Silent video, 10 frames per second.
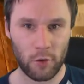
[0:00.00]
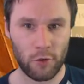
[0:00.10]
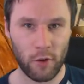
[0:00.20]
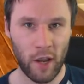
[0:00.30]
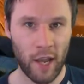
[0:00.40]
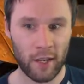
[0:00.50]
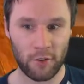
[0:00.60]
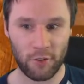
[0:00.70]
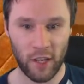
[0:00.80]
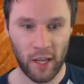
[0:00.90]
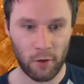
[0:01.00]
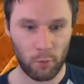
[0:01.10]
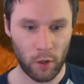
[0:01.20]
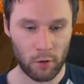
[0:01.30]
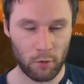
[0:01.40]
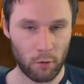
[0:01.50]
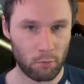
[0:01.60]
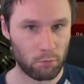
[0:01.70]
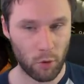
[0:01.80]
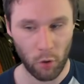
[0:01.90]
to try and say, well,
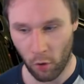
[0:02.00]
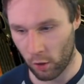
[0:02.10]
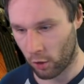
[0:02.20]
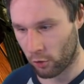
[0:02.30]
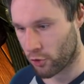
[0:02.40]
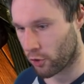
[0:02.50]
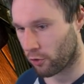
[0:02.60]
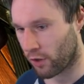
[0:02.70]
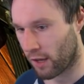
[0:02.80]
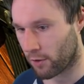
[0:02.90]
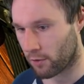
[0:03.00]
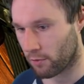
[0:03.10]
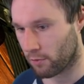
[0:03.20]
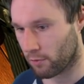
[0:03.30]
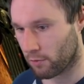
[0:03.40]
all other shooters have it.